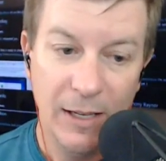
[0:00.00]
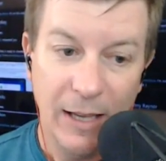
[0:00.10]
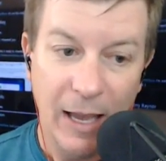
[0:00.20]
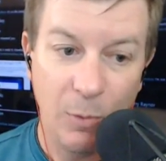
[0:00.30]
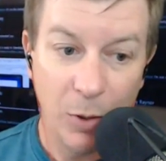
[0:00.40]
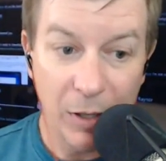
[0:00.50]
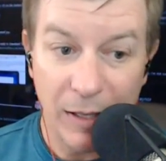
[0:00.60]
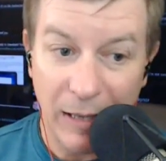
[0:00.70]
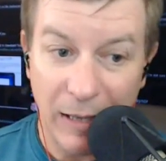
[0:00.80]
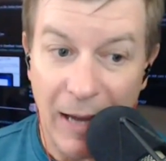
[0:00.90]
and we're going to
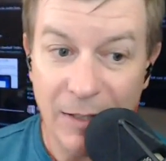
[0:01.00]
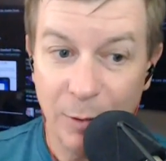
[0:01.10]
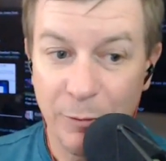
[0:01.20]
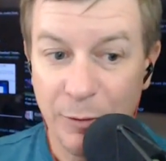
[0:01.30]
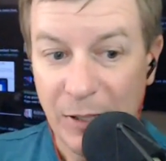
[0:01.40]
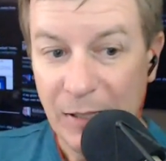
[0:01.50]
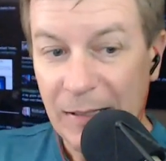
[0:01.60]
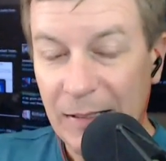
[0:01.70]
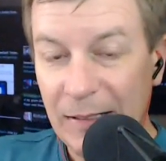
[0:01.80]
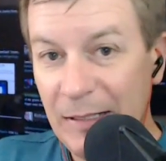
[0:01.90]
kind of
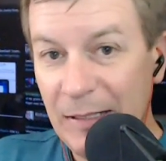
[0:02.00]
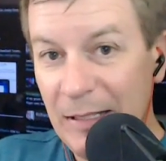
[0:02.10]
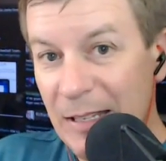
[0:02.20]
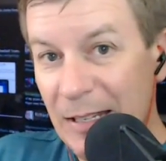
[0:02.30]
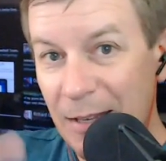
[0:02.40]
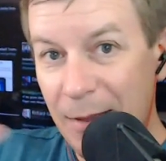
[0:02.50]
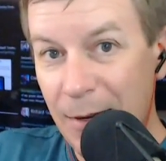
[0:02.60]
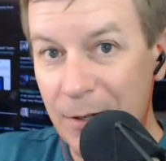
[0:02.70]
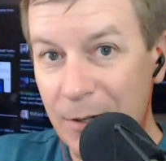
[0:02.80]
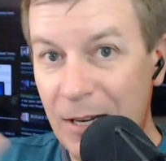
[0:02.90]
eke into
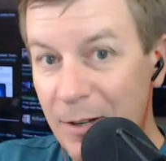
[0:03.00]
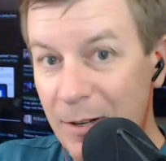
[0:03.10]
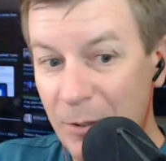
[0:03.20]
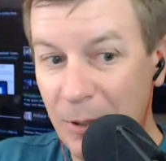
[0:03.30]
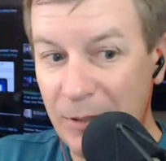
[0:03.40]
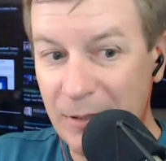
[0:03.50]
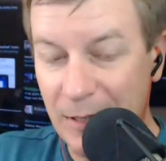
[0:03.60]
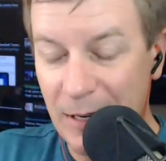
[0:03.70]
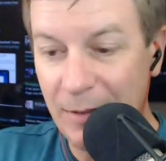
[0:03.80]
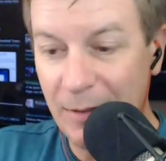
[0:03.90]
their territory
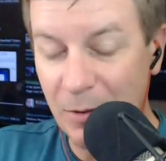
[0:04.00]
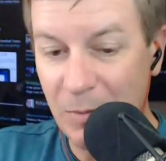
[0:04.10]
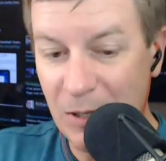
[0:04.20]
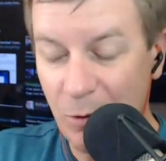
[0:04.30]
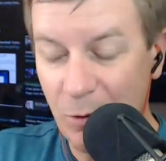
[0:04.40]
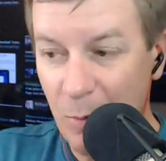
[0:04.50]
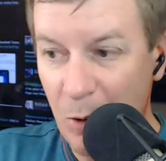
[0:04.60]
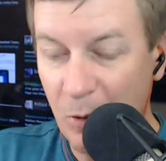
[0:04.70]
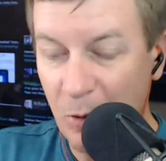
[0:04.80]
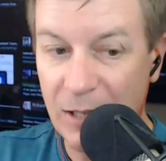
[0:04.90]
tonight, those Missing
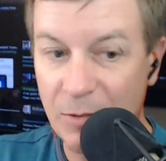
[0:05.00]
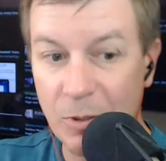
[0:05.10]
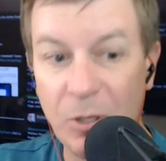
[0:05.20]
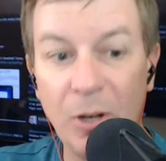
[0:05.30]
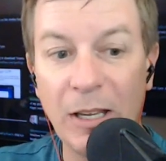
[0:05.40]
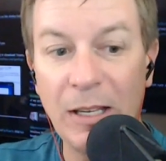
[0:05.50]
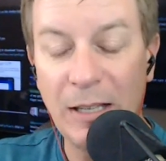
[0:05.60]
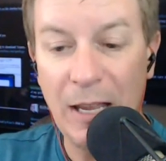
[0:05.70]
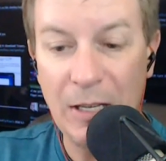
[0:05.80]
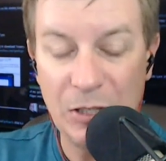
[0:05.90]
Remote guys. We're talking
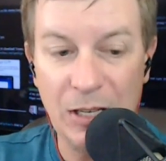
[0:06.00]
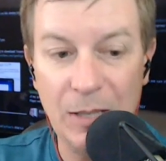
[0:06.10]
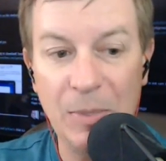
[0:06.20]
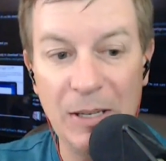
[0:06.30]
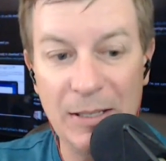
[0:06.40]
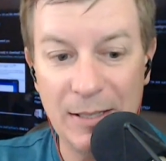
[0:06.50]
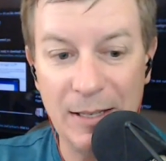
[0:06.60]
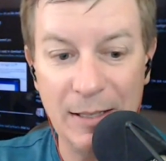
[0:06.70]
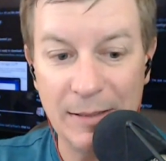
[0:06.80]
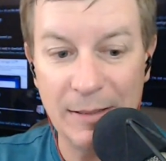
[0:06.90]

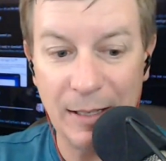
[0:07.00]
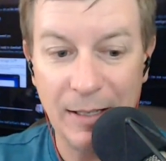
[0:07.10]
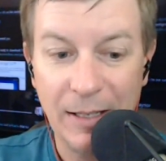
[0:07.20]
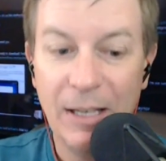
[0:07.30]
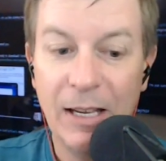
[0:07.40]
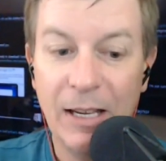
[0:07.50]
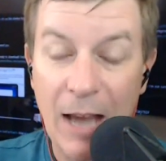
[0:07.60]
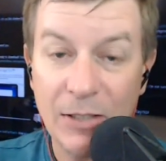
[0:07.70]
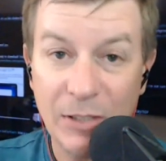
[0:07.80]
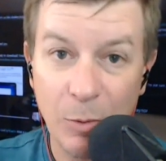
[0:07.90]
HTPCs, and
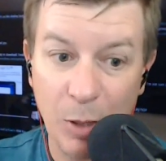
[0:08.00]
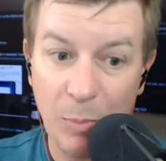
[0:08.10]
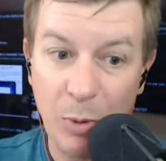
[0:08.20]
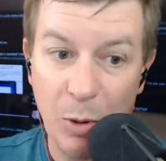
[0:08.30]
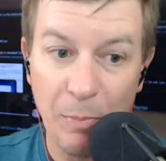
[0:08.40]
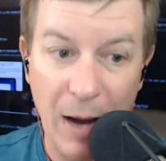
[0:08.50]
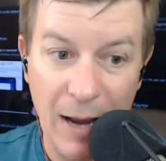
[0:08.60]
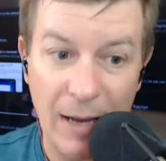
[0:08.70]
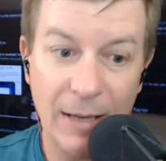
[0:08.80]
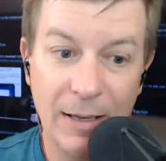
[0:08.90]
actually we're going to put
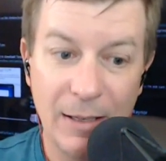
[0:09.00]
my